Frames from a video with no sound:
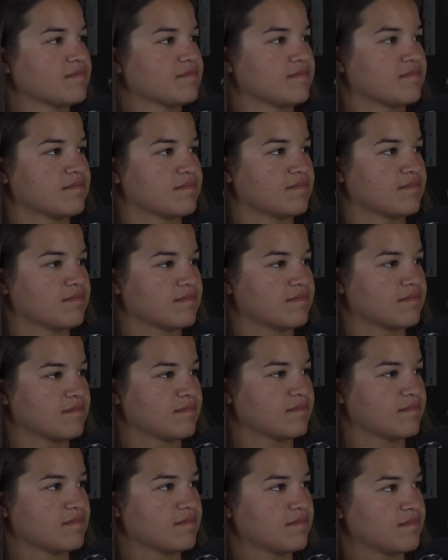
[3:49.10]

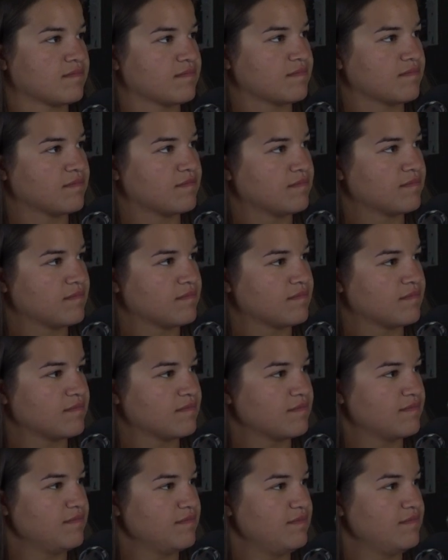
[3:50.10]

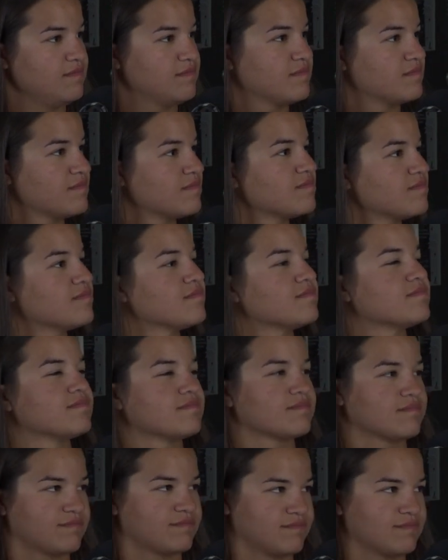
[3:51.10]

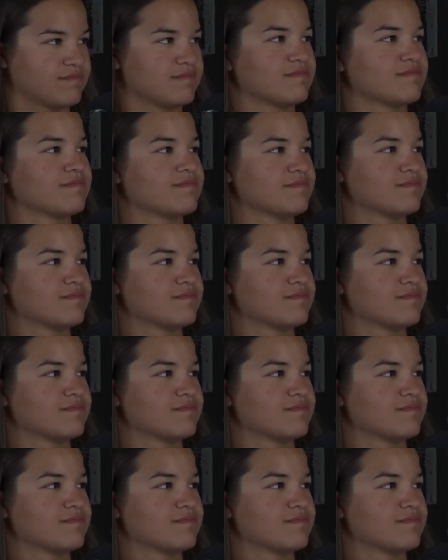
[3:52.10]
No words are spoken by the person on screen.